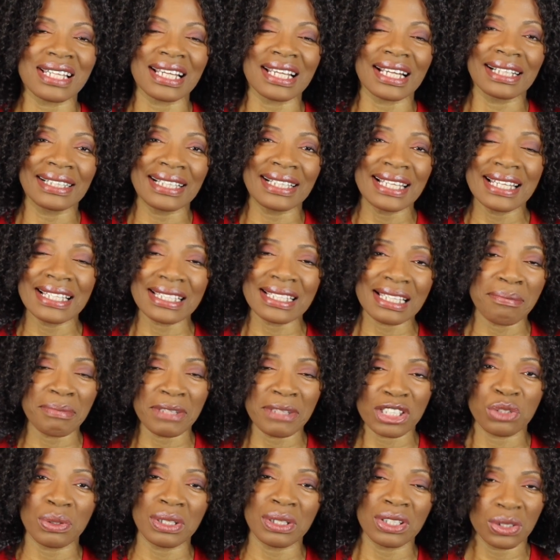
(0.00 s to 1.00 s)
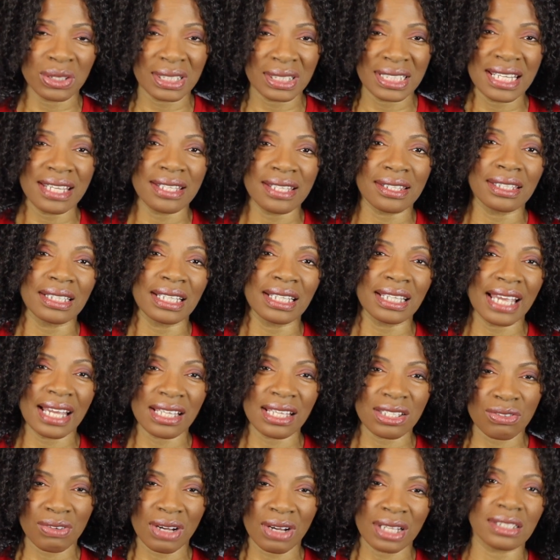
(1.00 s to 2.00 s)
it cleans in between your teeth and it
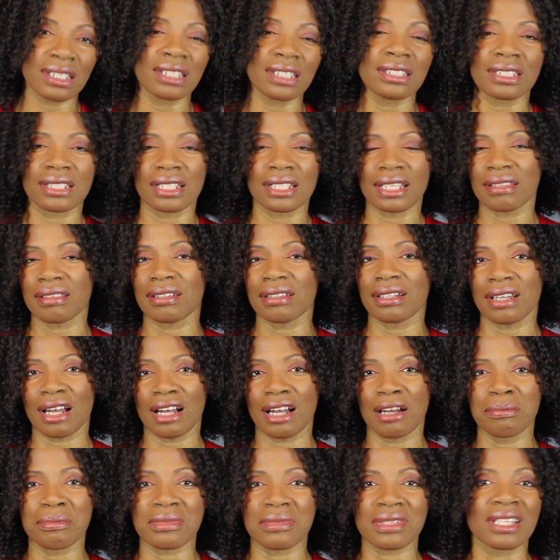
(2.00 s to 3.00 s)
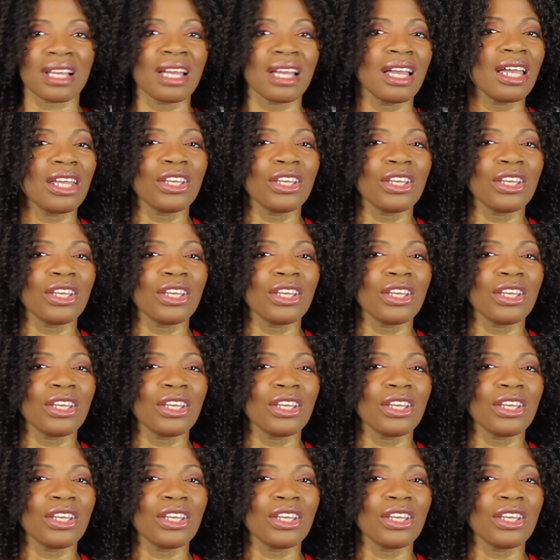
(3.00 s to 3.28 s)
gets right underneath the gums.